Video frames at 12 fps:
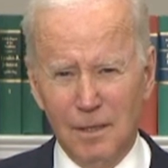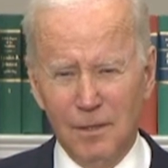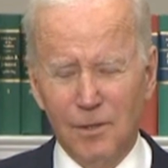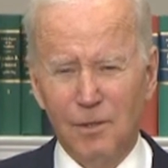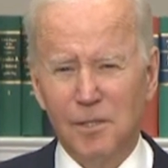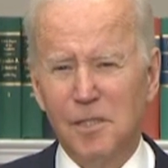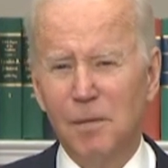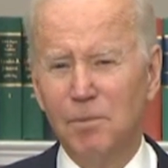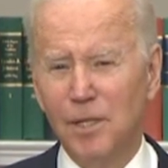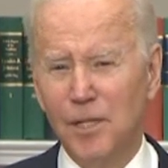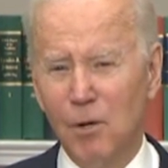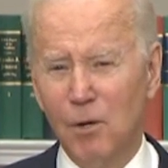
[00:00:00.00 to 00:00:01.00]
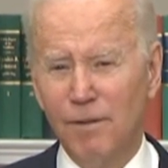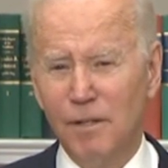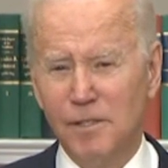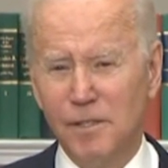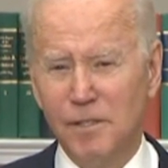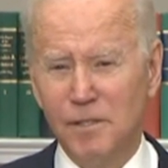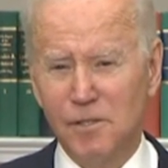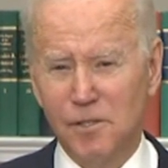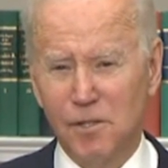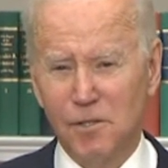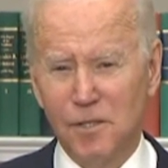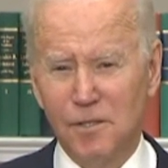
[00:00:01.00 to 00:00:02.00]
there is simply no evidence of these
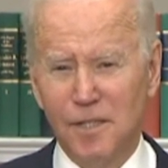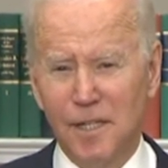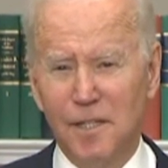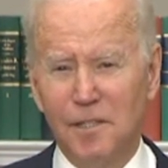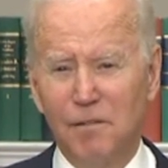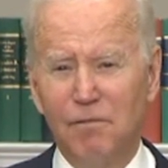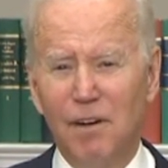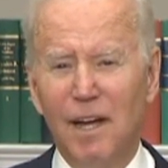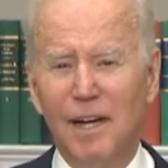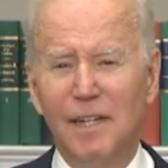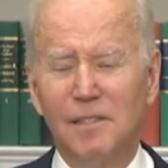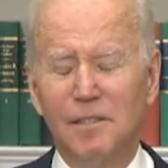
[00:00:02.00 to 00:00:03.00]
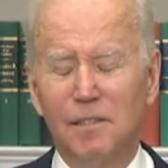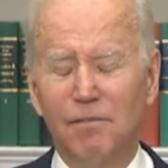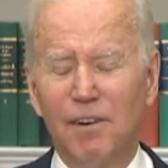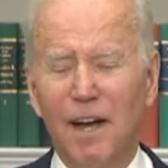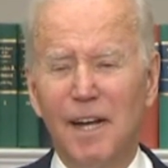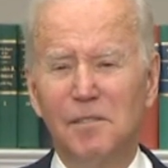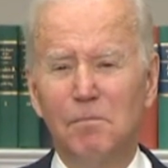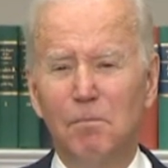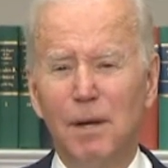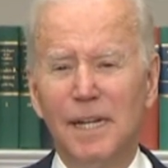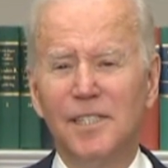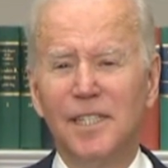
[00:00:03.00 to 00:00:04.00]
assertions, and it defies
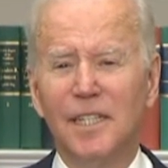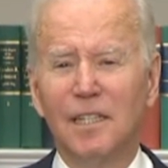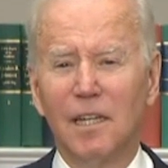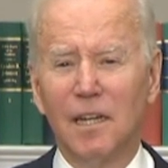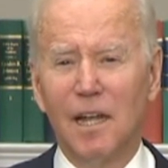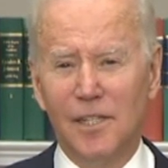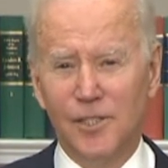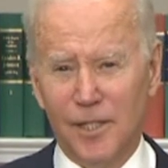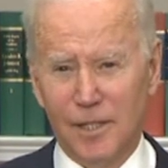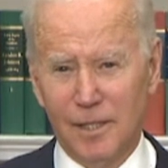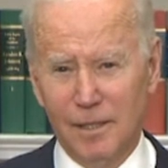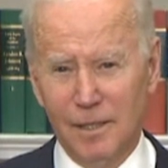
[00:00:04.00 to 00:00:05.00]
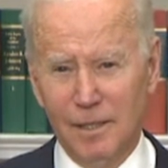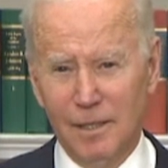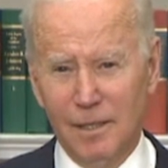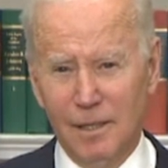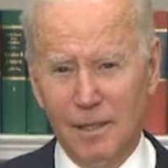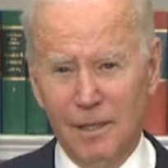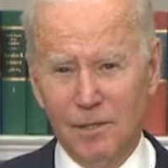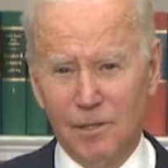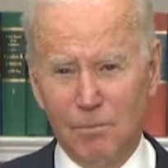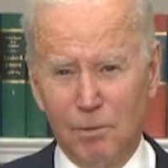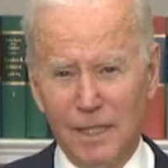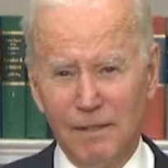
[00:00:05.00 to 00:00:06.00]
basic logic to
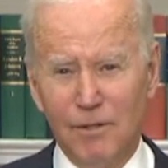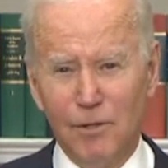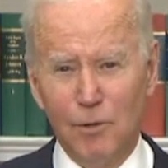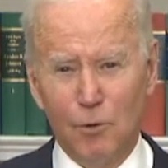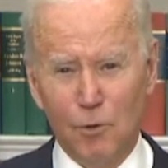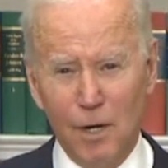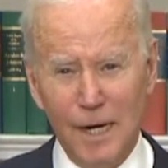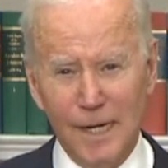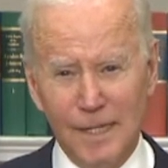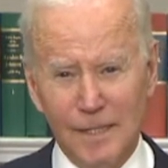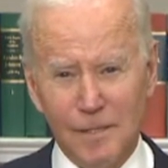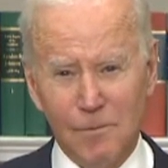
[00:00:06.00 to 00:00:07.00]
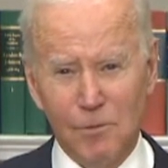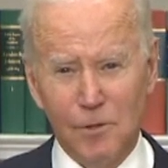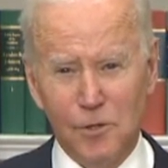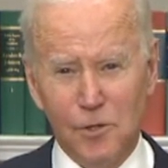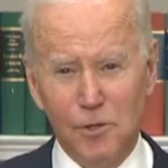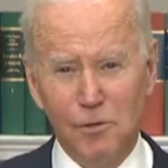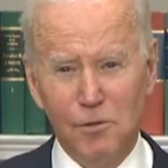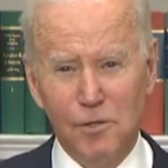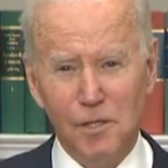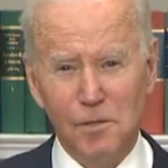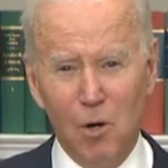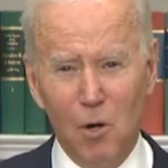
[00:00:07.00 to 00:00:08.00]
believe the Ukrainians would choose
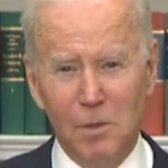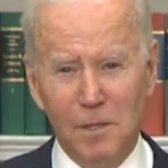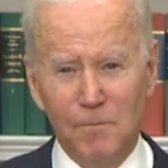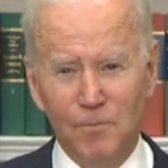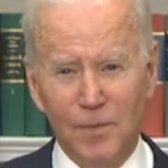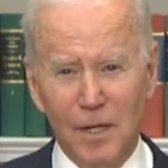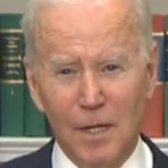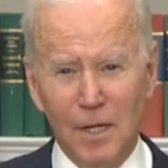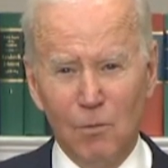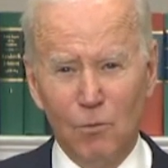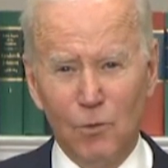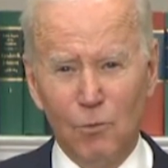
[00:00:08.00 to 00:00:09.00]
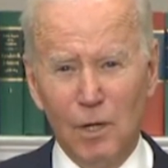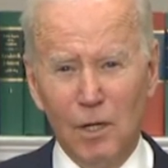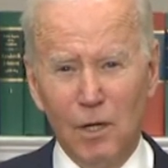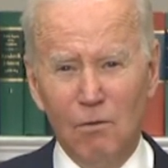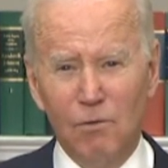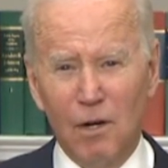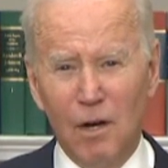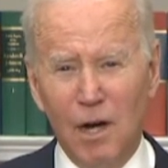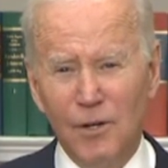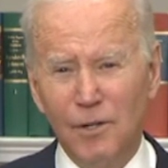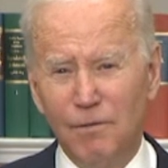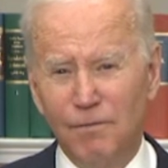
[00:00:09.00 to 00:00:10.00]
this moment, with well over
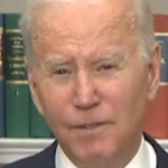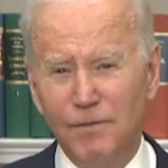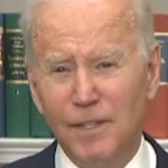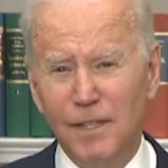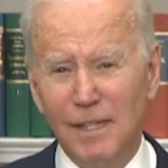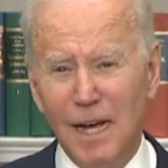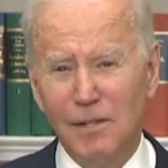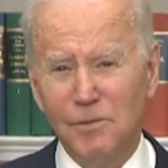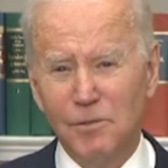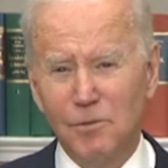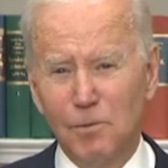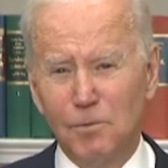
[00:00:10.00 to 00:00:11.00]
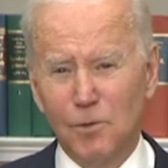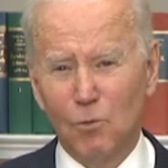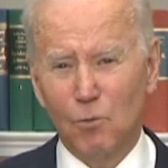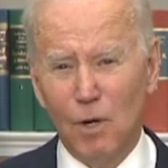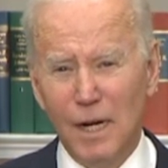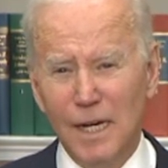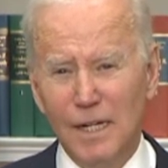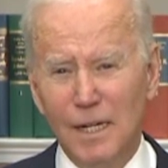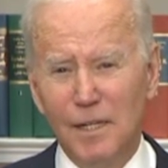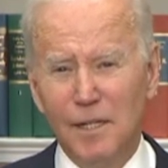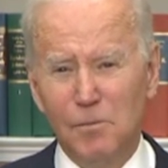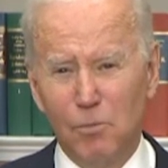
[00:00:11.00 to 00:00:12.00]
150,000 troops arrayed
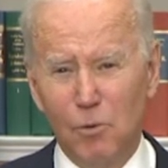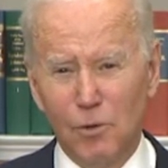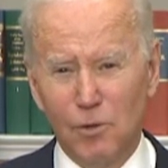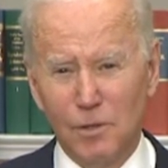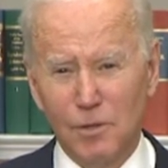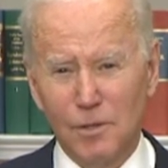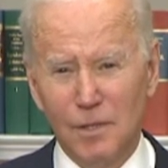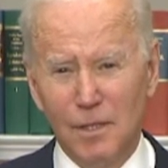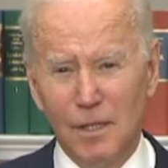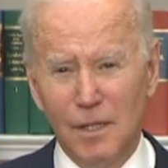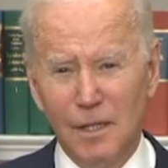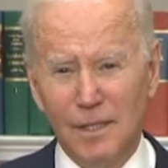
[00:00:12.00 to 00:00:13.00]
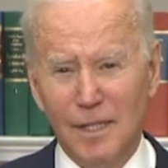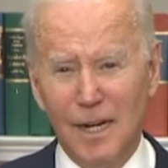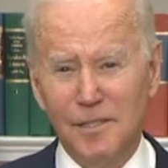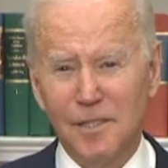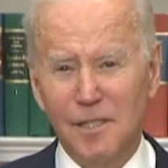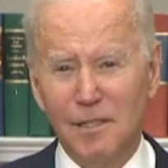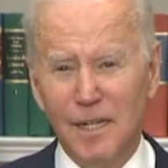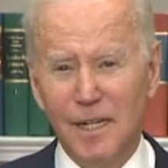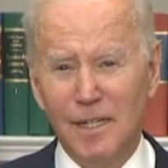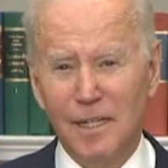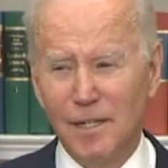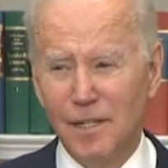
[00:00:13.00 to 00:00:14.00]
on its borders, to
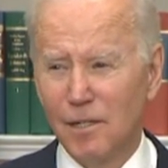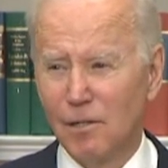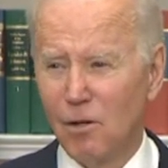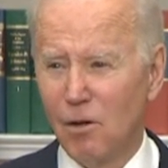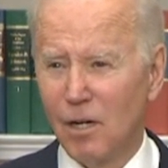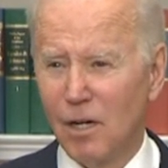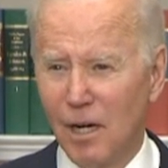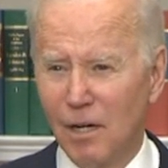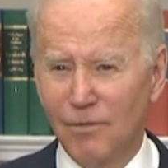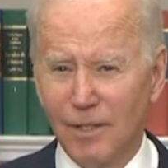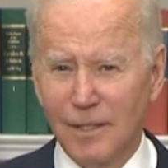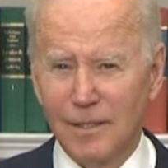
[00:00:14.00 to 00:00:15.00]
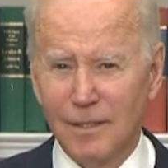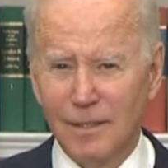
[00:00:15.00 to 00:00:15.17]
escalate a year-long conflict.